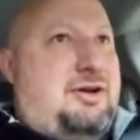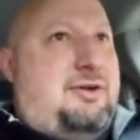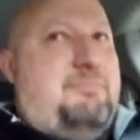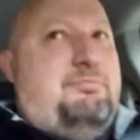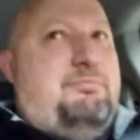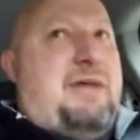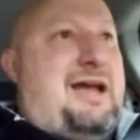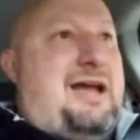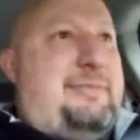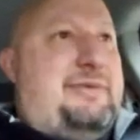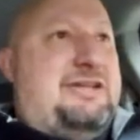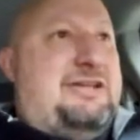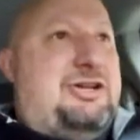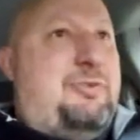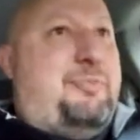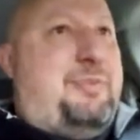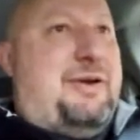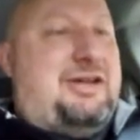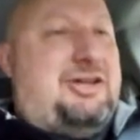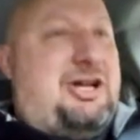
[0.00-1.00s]
Maybe you
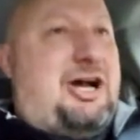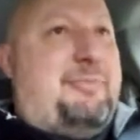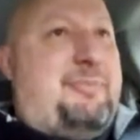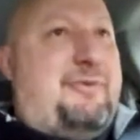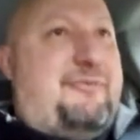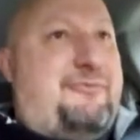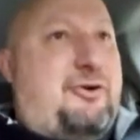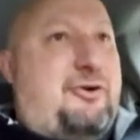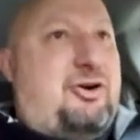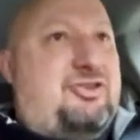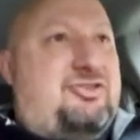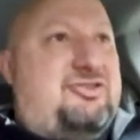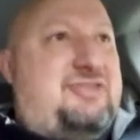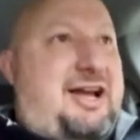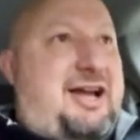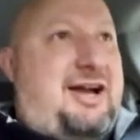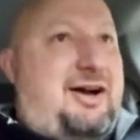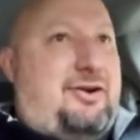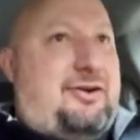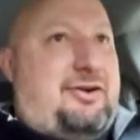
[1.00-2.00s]
pick up a 1st
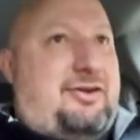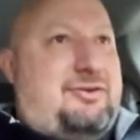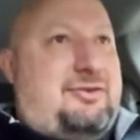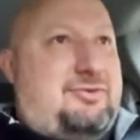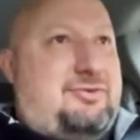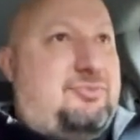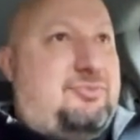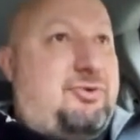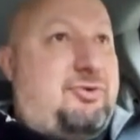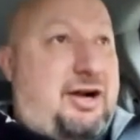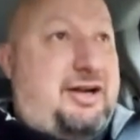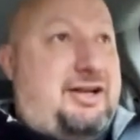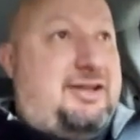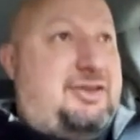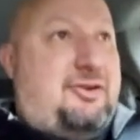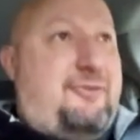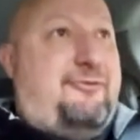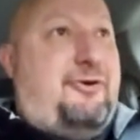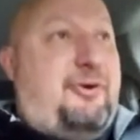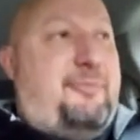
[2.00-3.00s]
down running
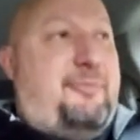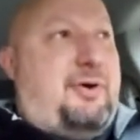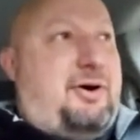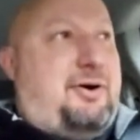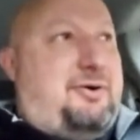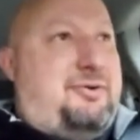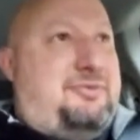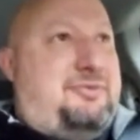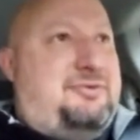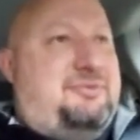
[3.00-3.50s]
the football.